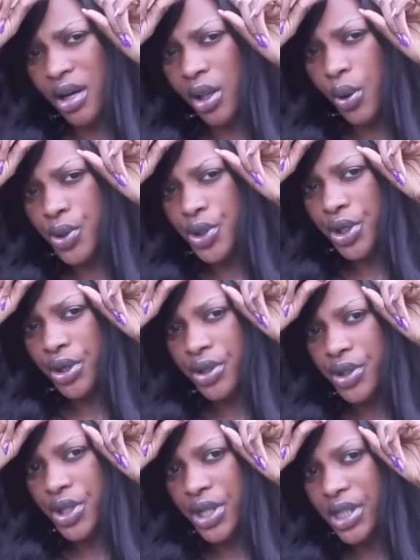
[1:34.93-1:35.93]
closure
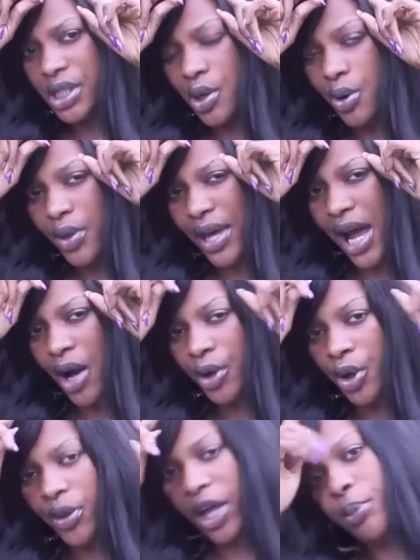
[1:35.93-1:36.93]
just so that I'll
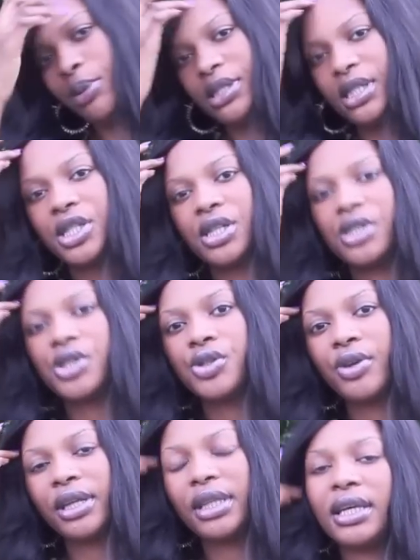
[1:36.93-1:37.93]
know that it positions
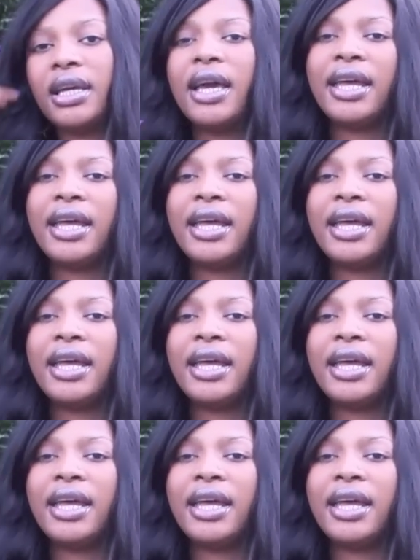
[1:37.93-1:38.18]
straightly.